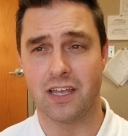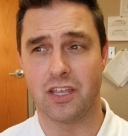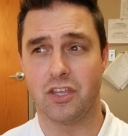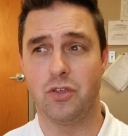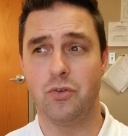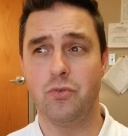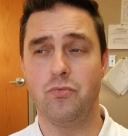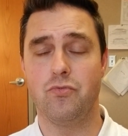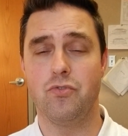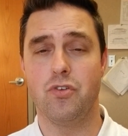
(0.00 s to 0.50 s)

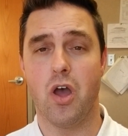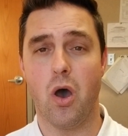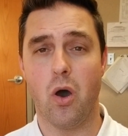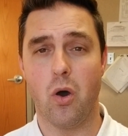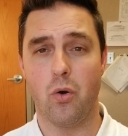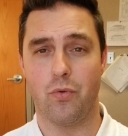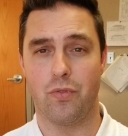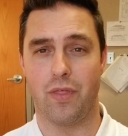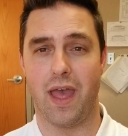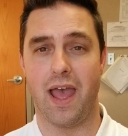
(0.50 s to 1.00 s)
you
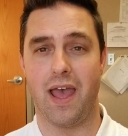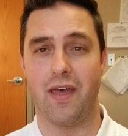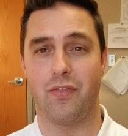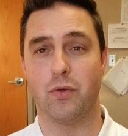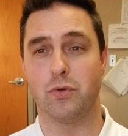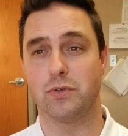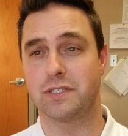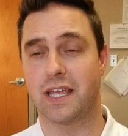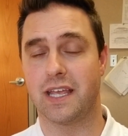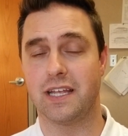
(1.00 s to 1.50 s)
know that
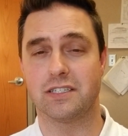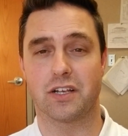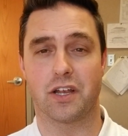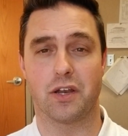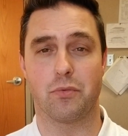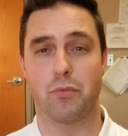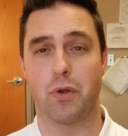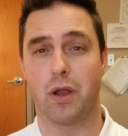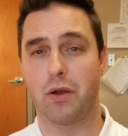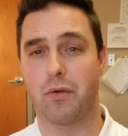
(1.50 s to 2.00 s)
those kids are going
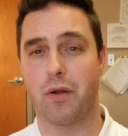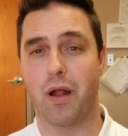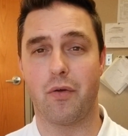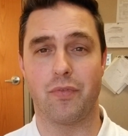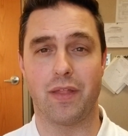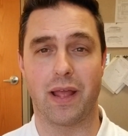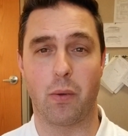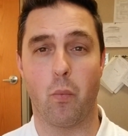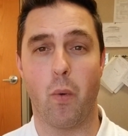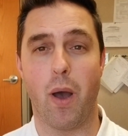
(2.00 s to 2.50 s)
to run around
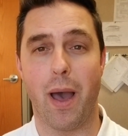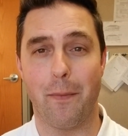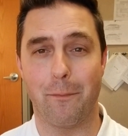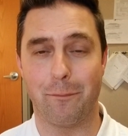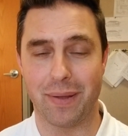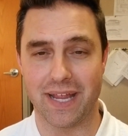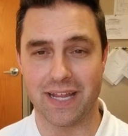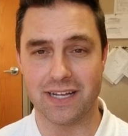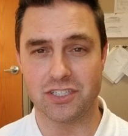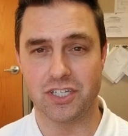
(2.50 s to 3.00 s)
like wild
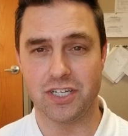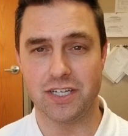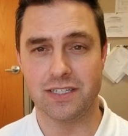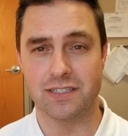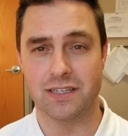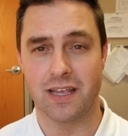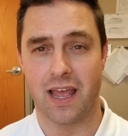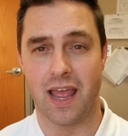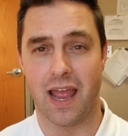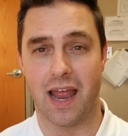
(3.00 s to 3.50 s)

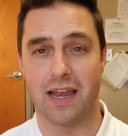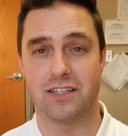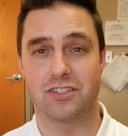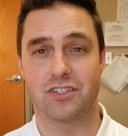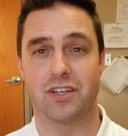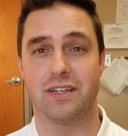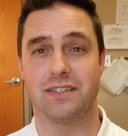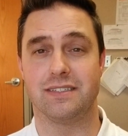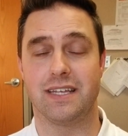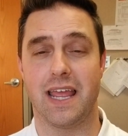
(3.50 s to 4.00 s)
banshees, and it's
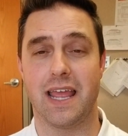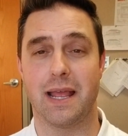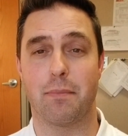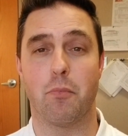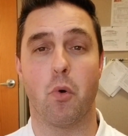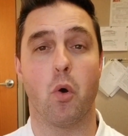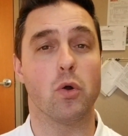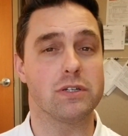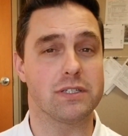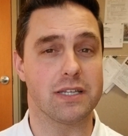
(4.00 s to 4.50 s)
going to take
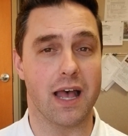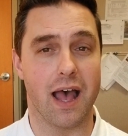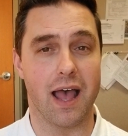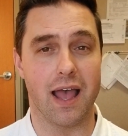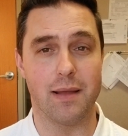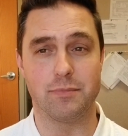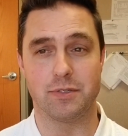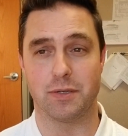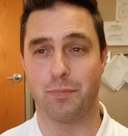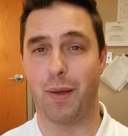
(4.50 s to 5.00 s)
more
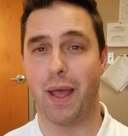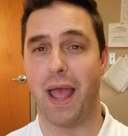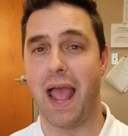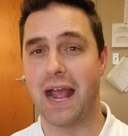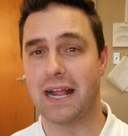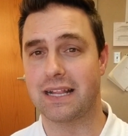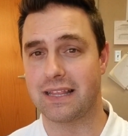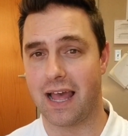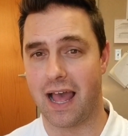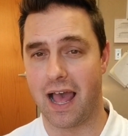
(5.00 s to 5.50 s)
time to
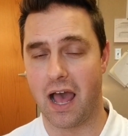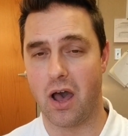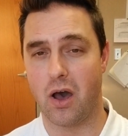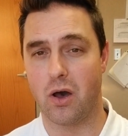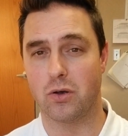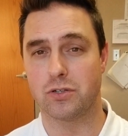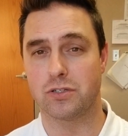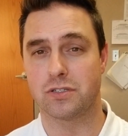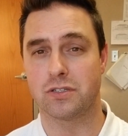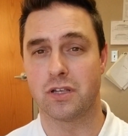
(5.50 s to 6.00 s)
pack the
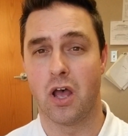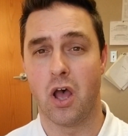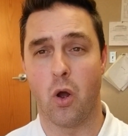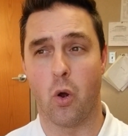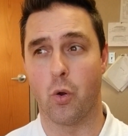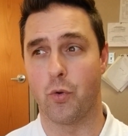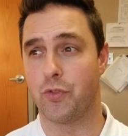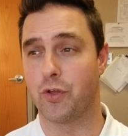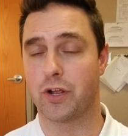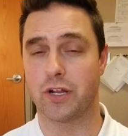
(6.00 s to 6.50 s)
house,
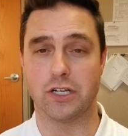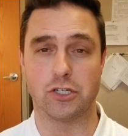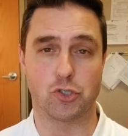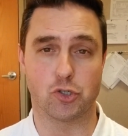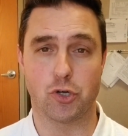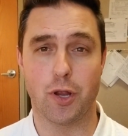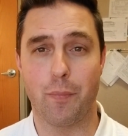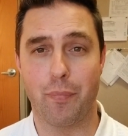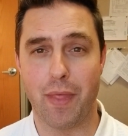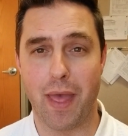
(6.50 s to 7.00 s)
or they're going to
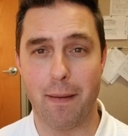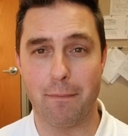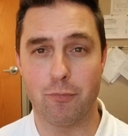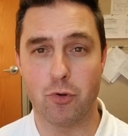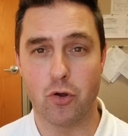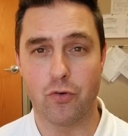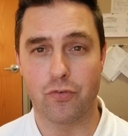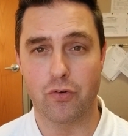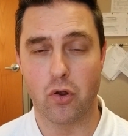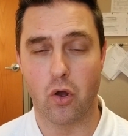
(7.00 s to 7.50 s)
trip that
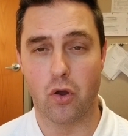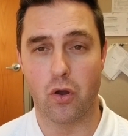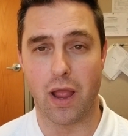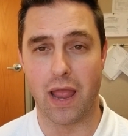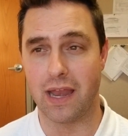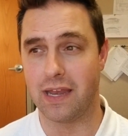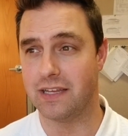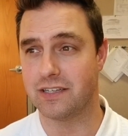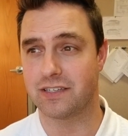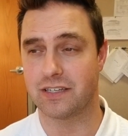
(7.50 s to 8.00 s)
mover
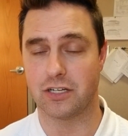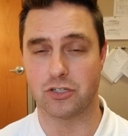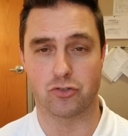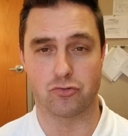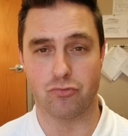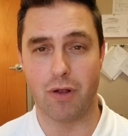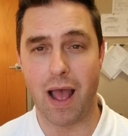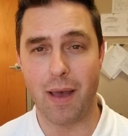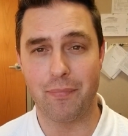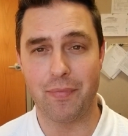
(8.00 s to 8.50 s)
and he's going to
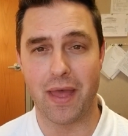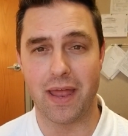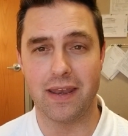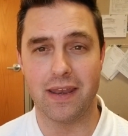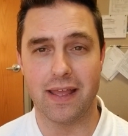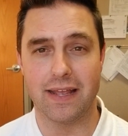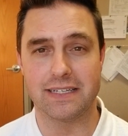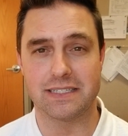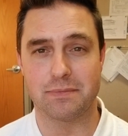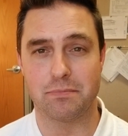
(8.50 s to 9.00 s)
drop that
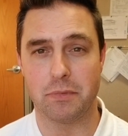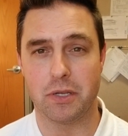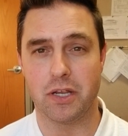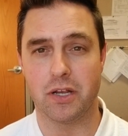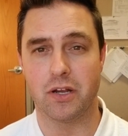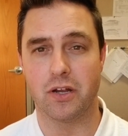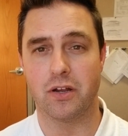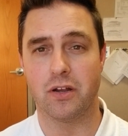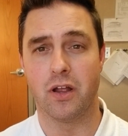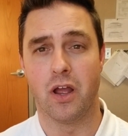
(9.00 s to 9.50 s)
nice
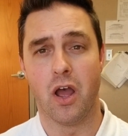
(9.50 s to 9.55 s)
mirror,